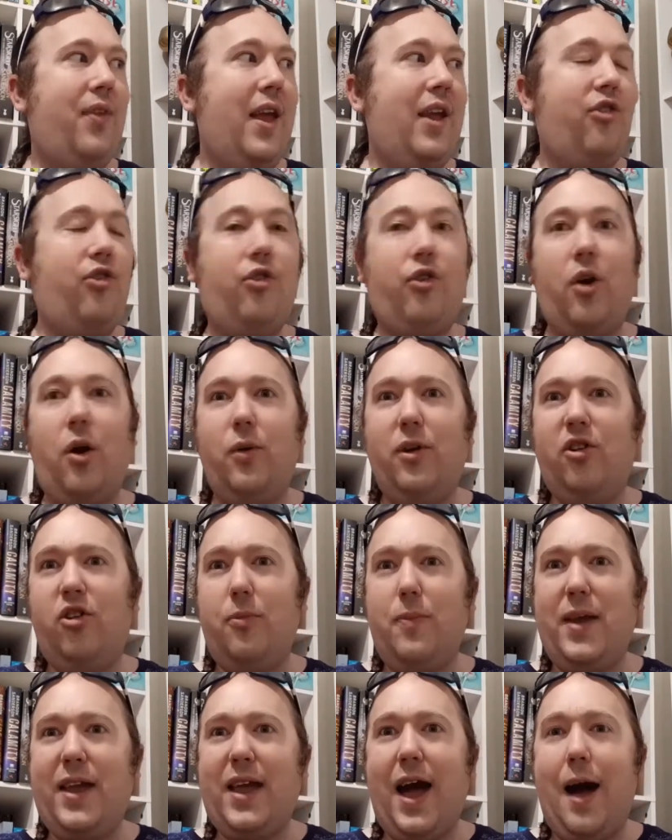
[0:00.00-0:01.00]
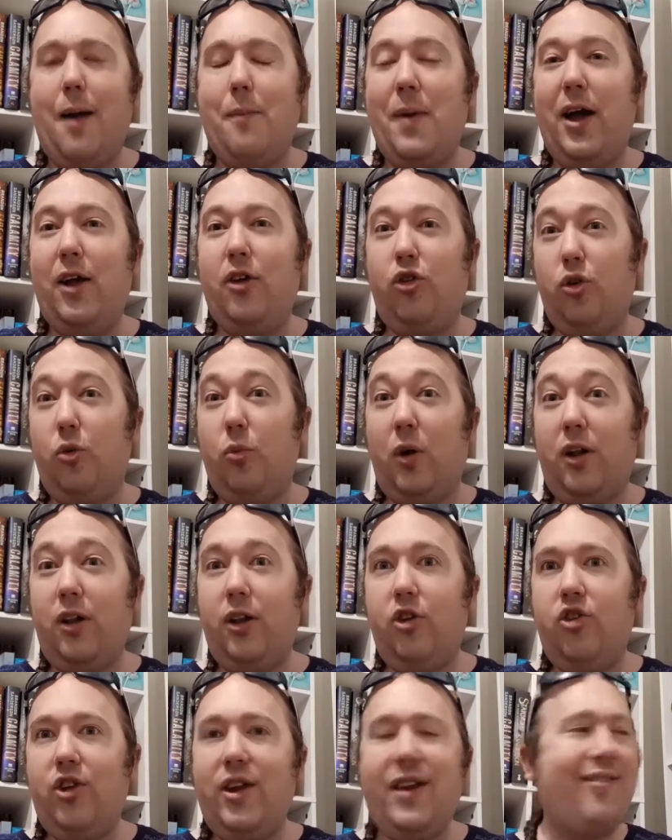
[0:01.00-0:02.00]
it's going to become a
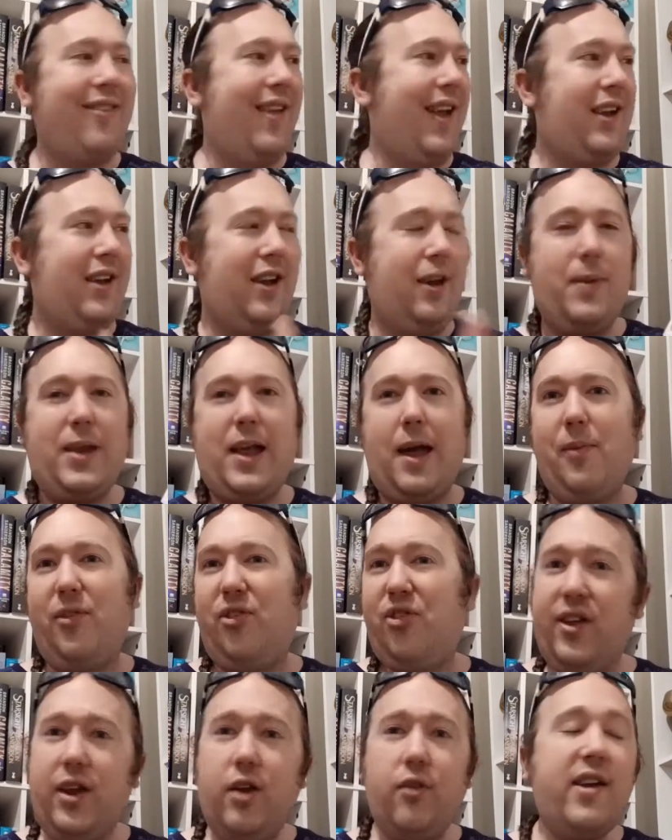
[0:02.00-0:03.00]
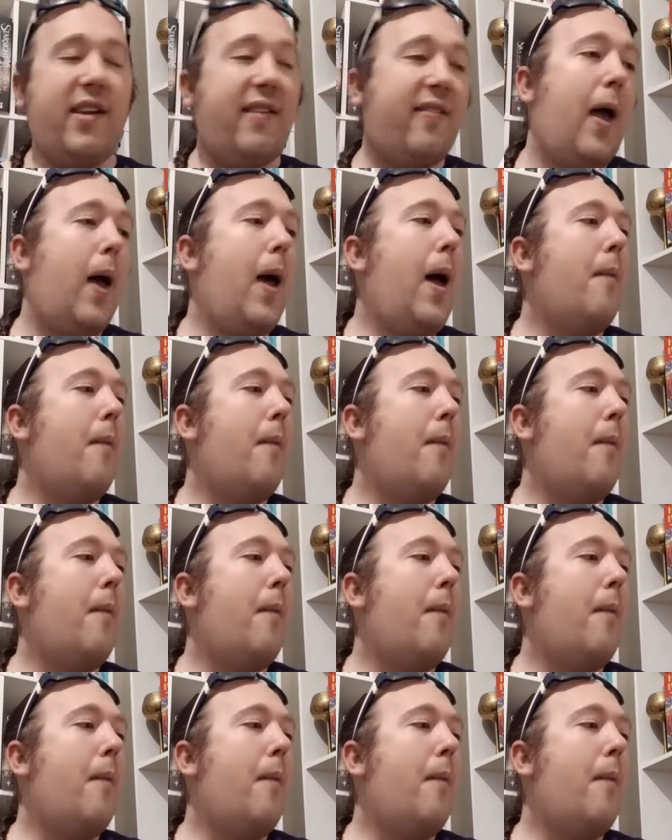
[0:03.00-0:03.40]
duology it's like going to become a series